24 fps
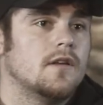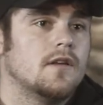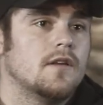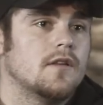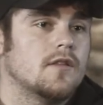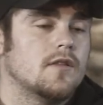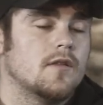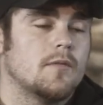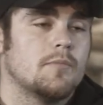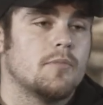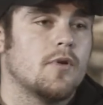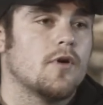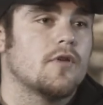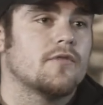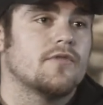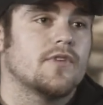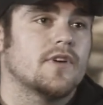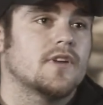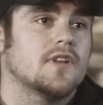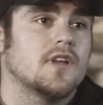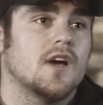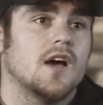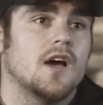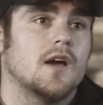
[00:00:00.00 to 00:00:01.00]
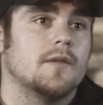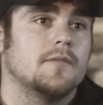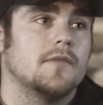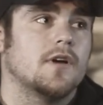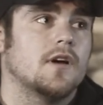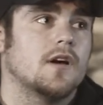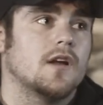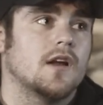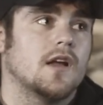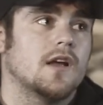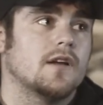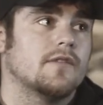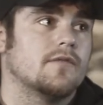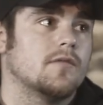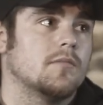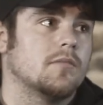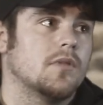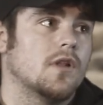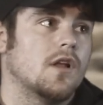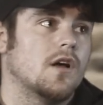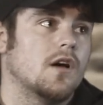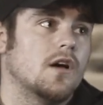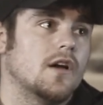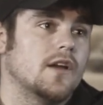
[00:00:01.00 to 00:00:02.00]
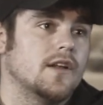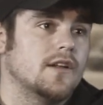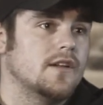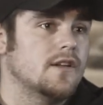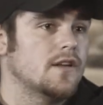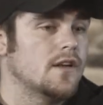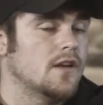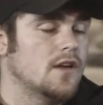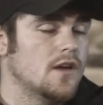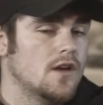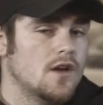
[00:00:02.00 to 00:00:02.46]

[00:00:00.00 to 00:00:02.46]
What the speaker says: the perfect time to hunt out of a blind